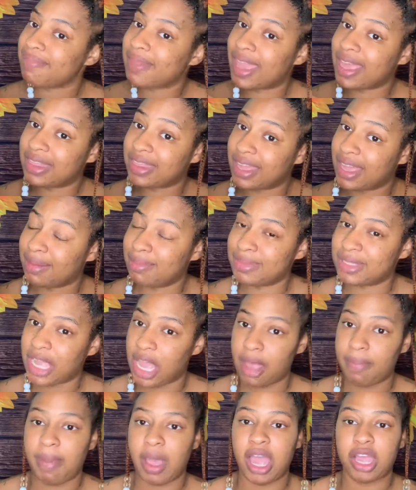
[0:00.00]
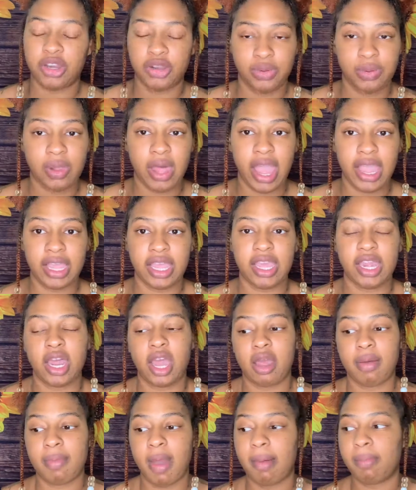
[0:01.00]
a thumbs up. I do like it.
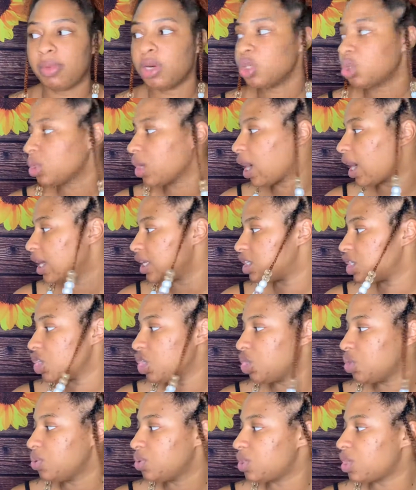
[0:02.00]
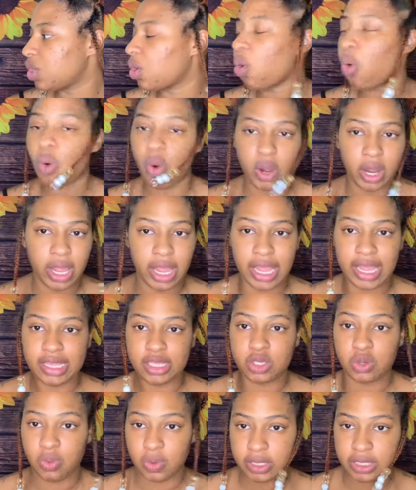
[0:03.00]
I'm gonna try to use it on a
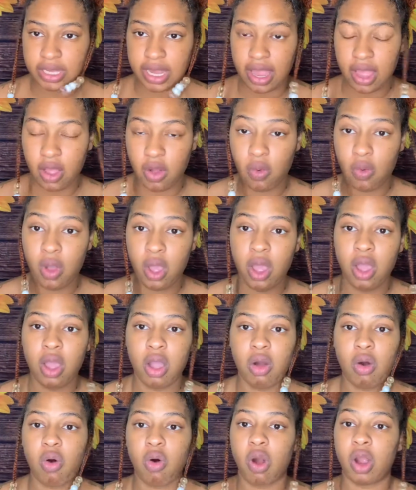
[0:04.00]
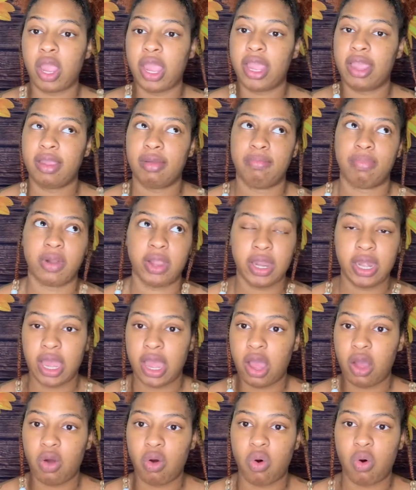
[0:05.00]
twist out or a braid
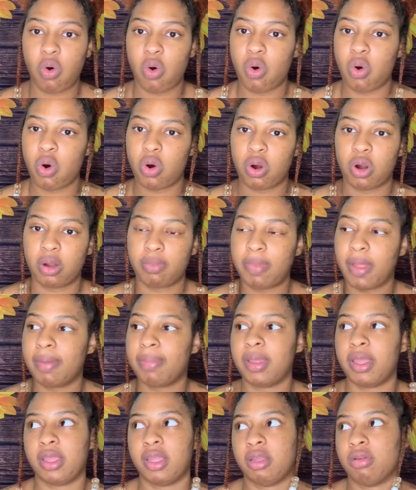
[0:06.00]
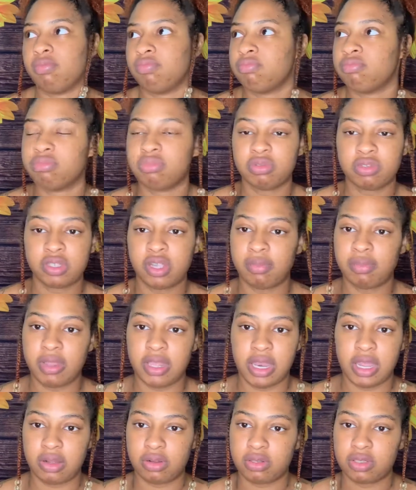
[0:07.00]
out or maybe
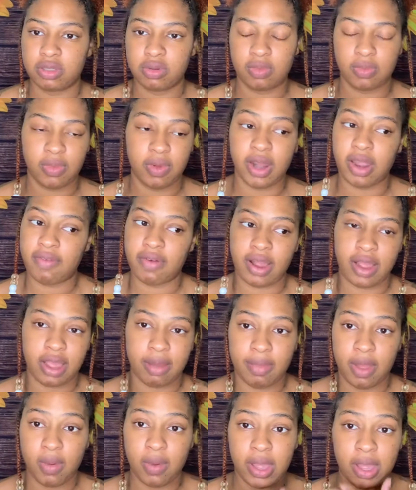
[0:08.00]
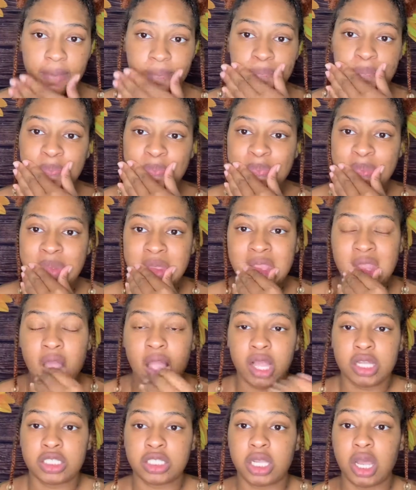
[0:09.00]
something else, whatever I come up with.
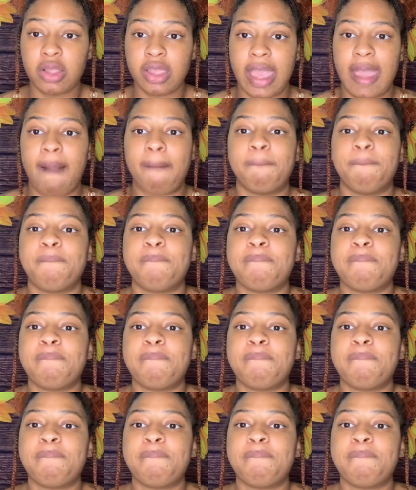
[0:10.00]
So yeah,